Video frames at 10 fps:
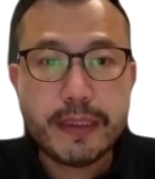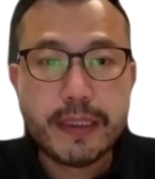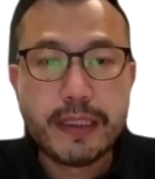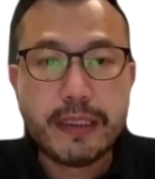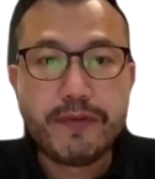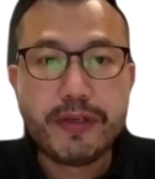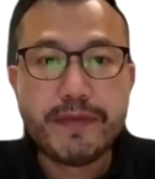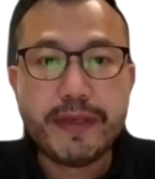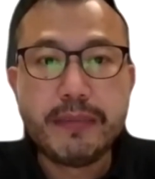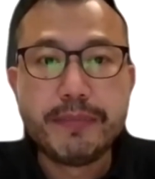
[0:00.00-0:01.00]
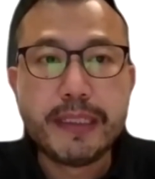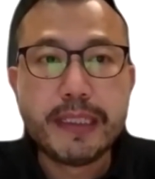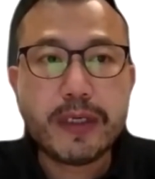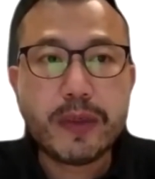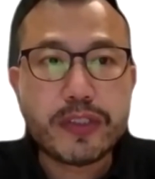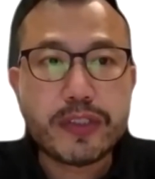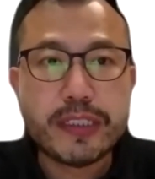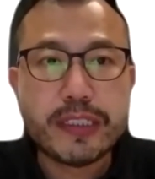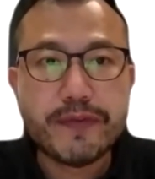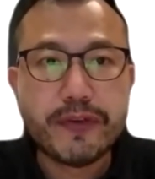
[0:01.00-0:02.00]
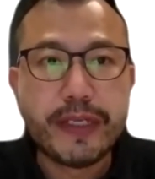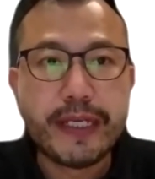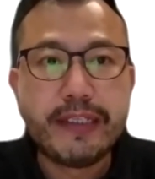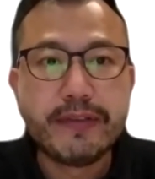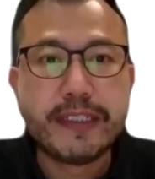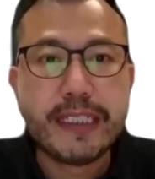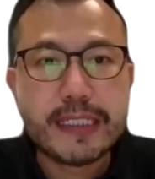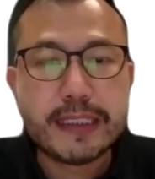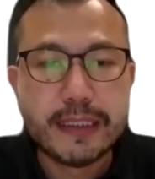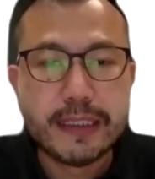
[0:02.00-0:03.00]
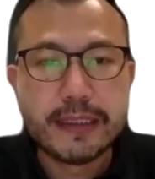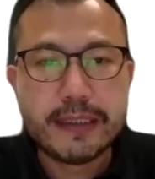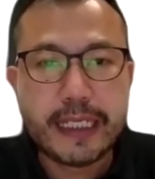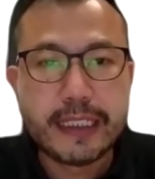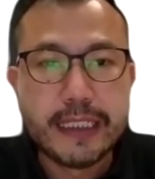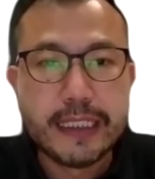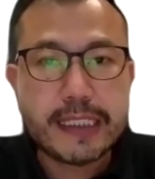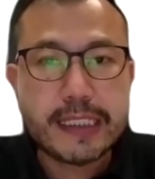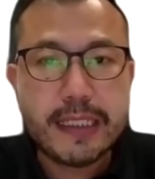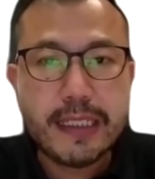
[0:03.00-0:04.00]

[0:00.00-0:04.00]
If you have any burning questions for any of these tech leaders,